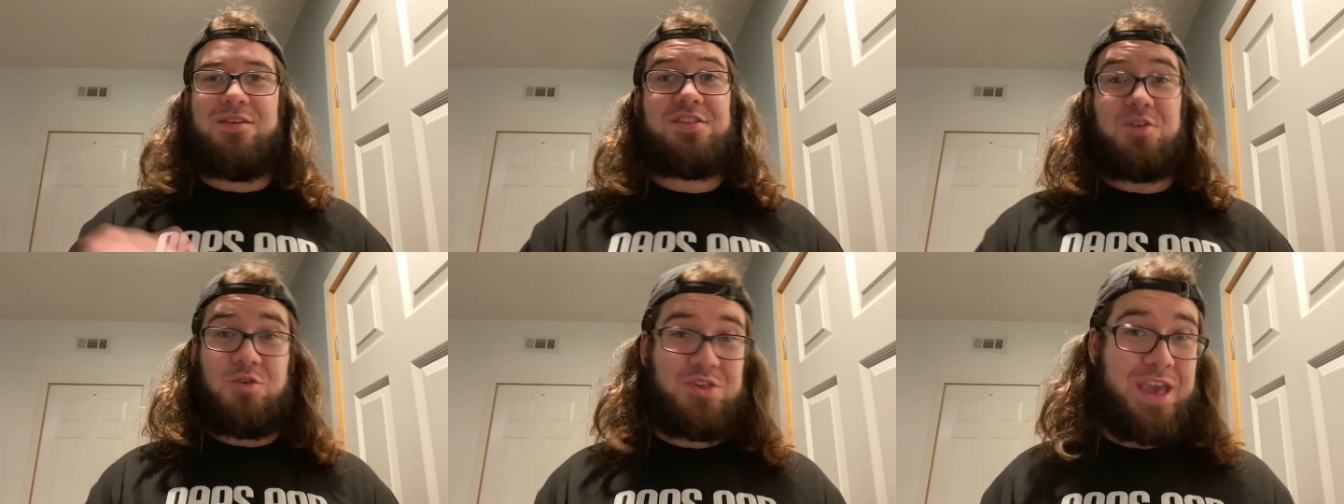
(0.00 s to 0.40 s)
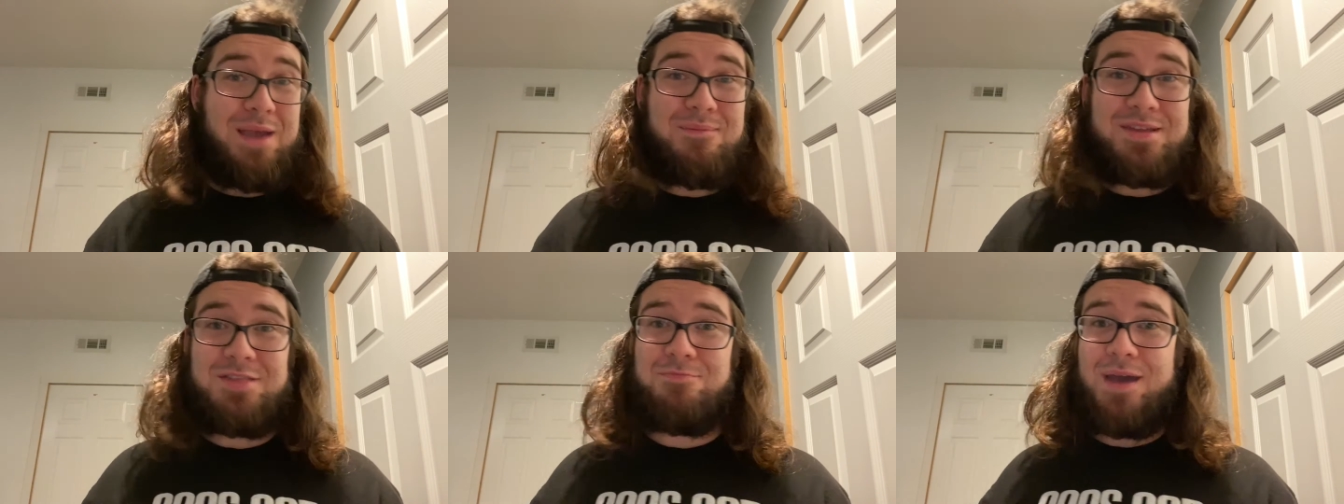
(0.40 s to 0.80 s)
So
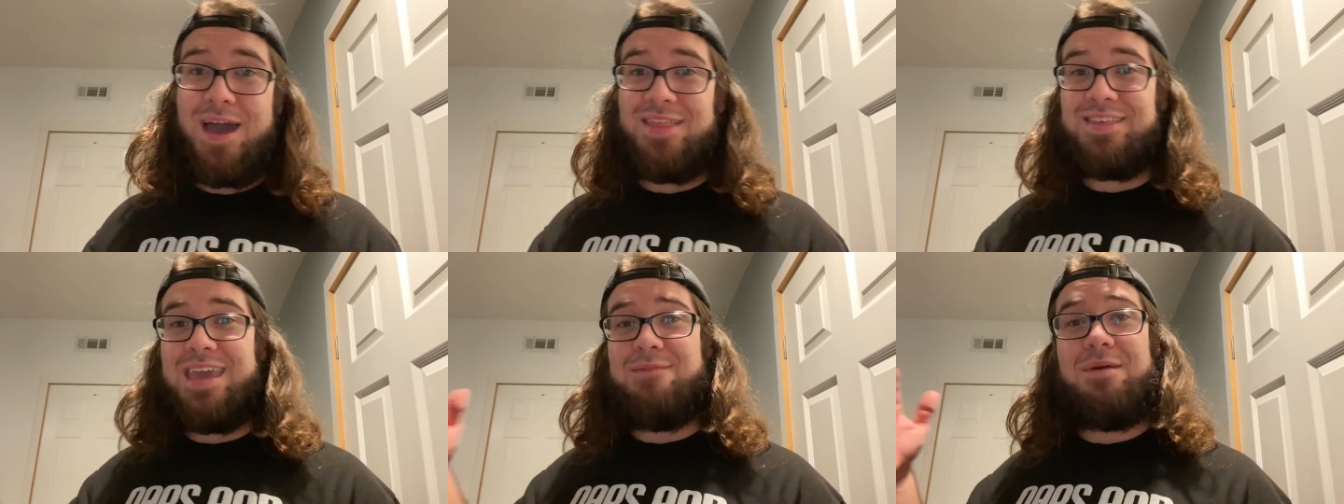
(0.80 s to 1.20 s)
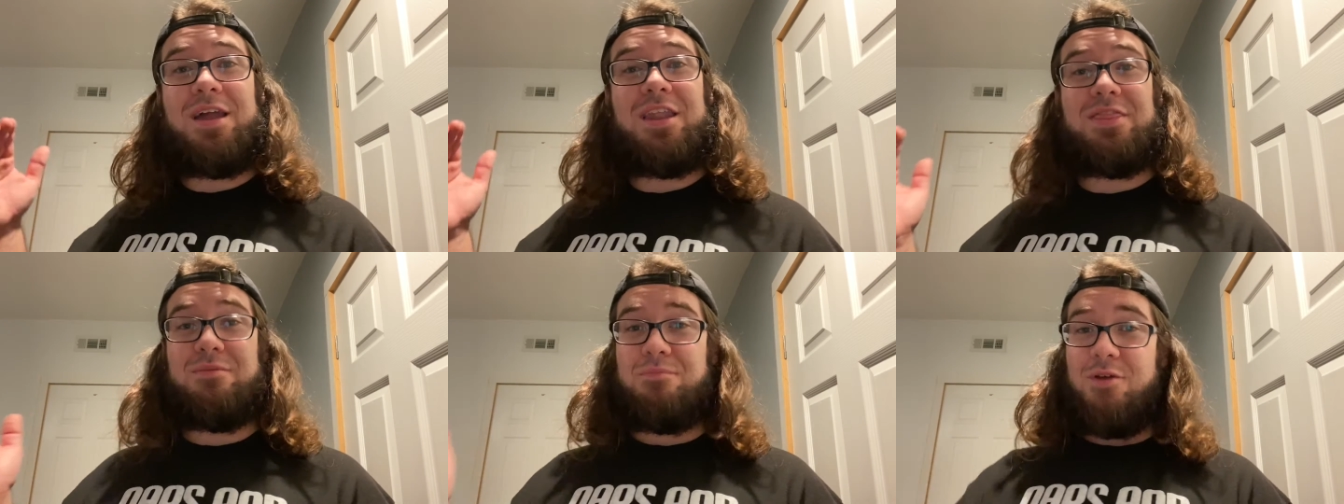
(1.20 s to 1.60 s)
Champion's Path came out
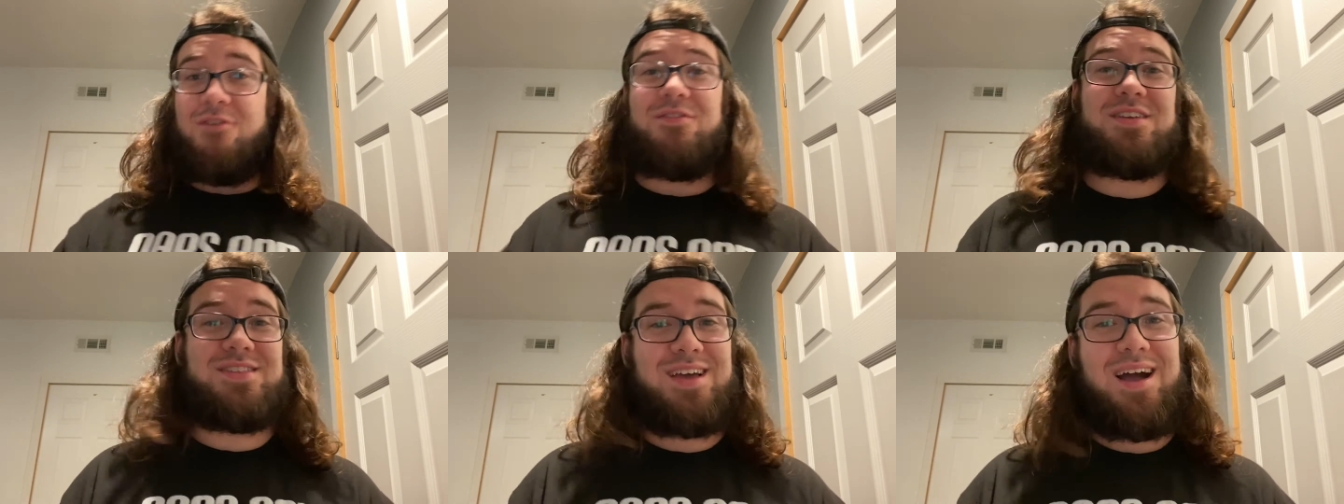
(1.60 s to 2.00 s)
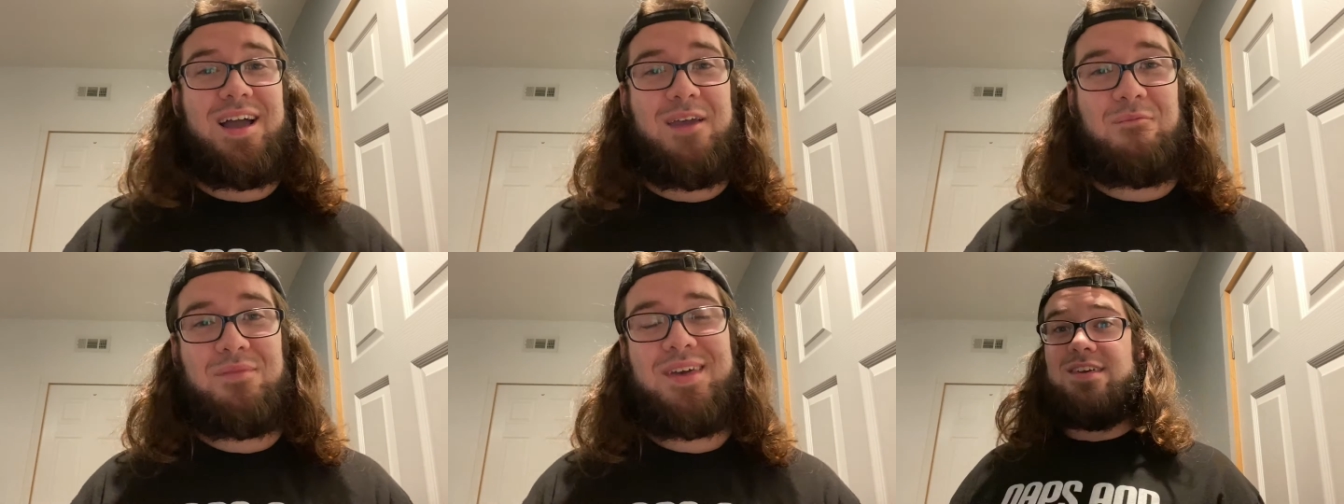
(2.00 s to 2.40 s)
at the perfect
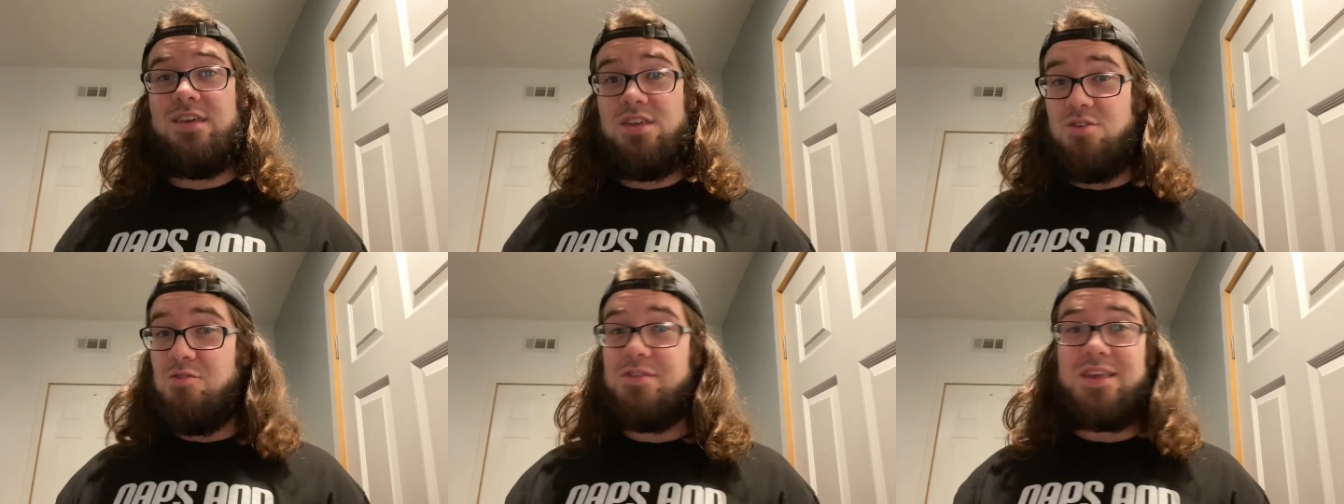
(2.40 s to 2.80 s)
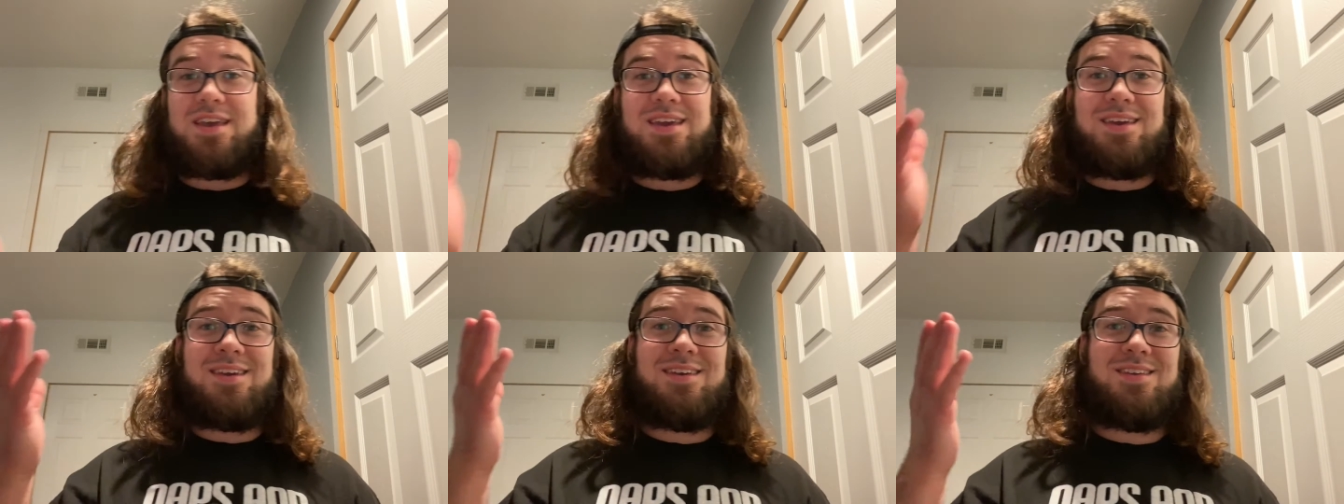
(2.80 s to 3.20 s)
time,
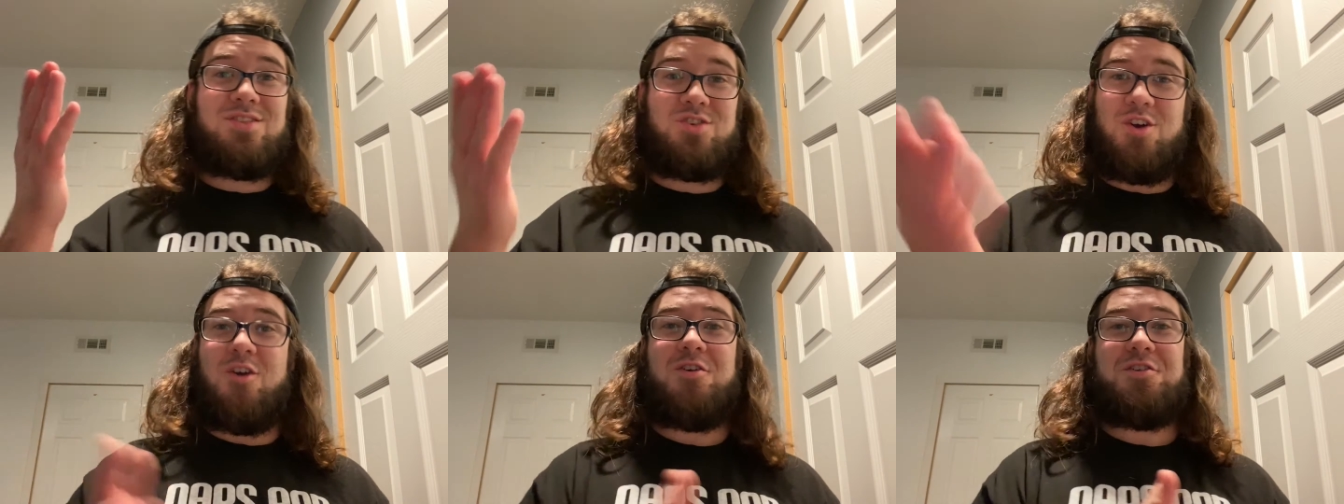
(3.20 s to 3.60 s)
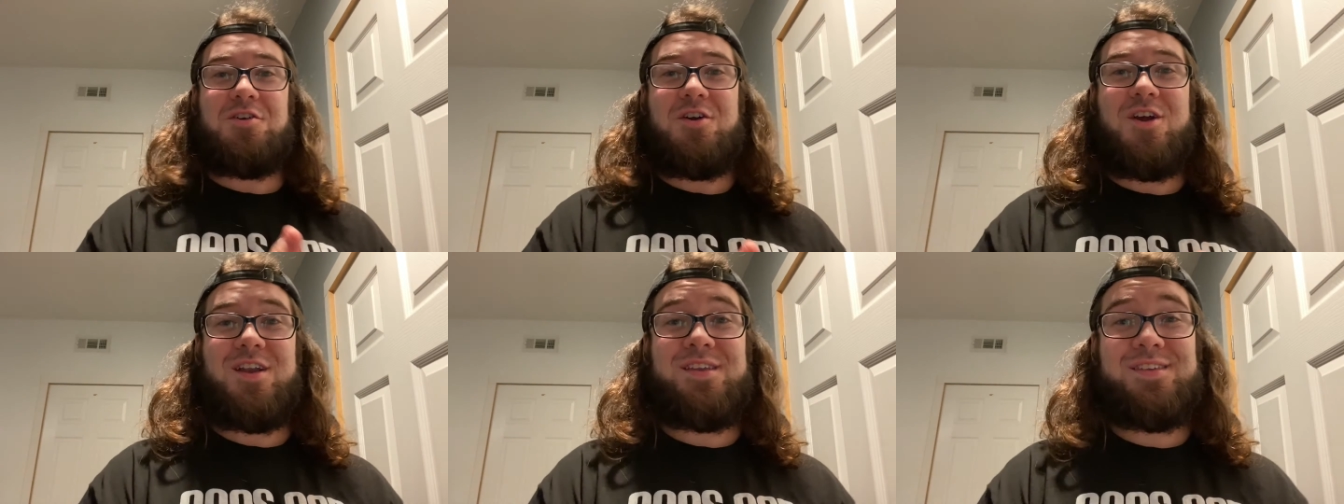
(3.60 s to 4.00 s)
using
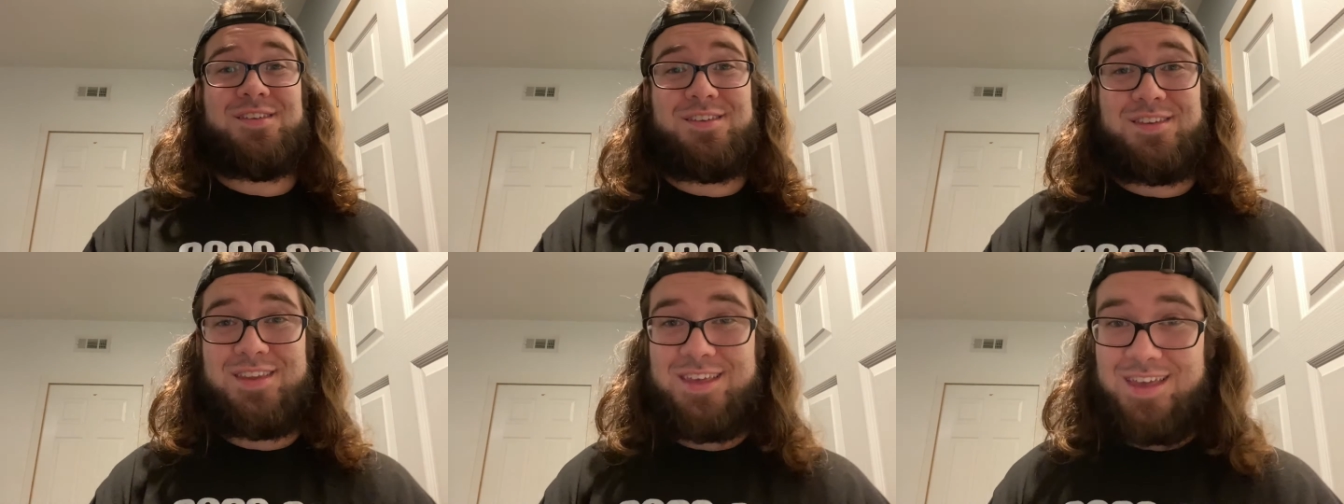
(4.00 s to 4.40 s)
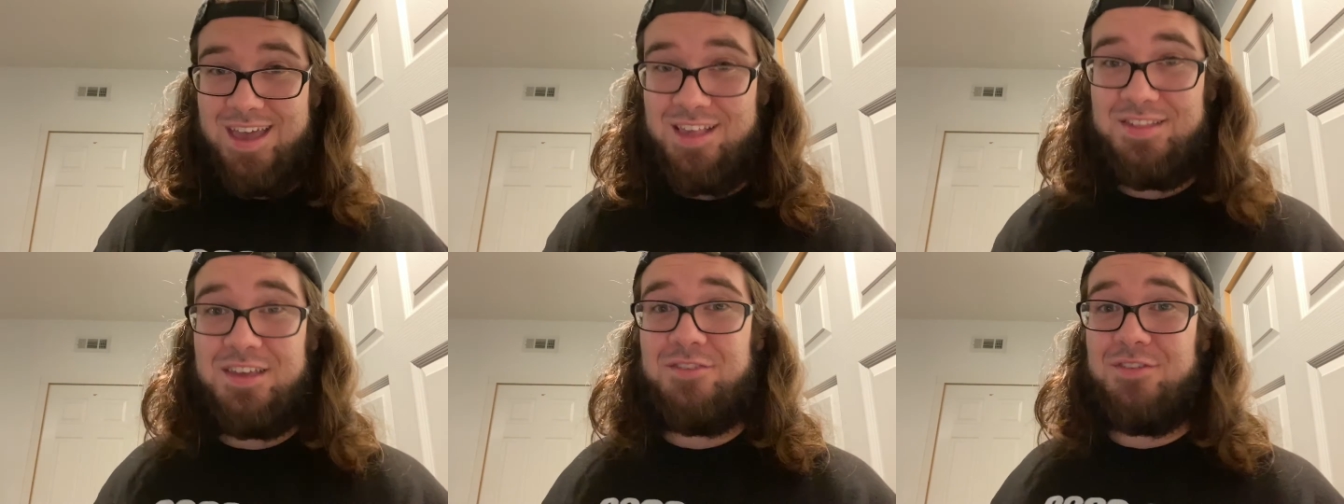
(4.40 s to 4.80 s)
Charizard
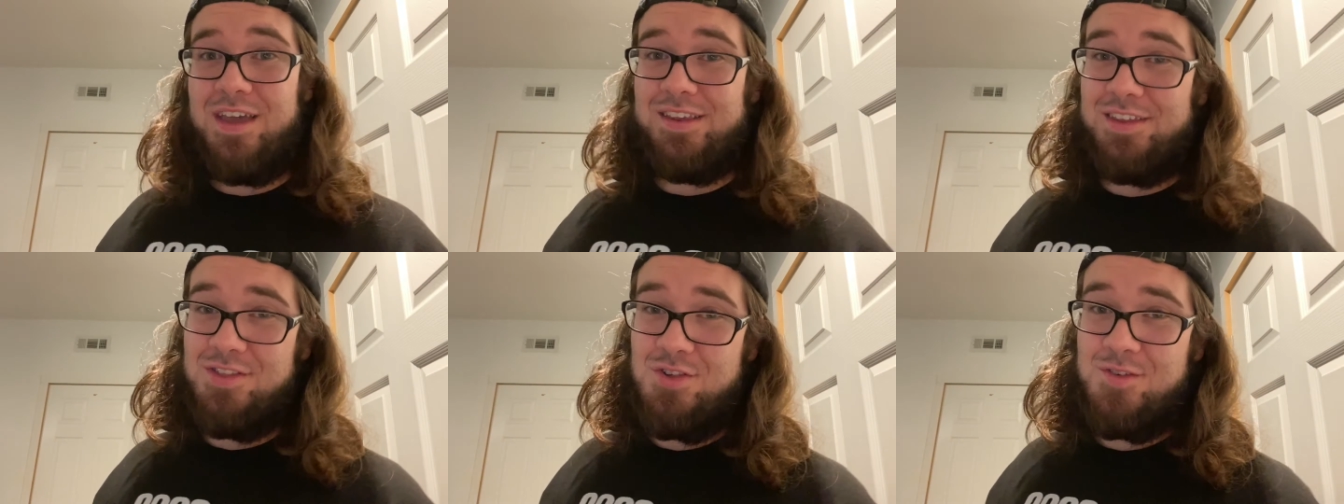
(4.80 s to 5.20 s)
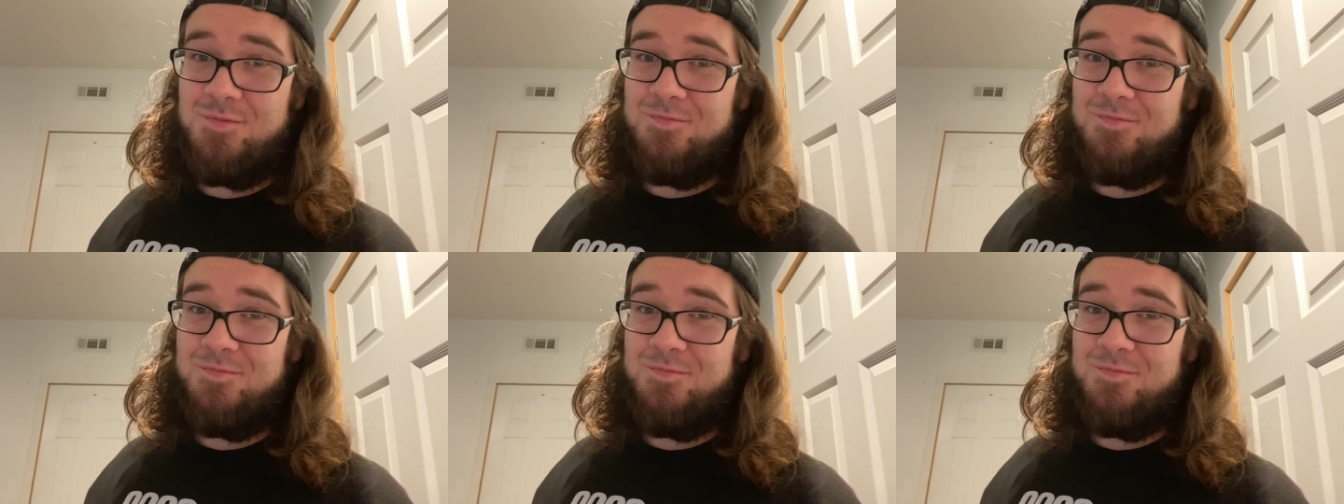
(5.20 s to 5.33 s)
as the advantage.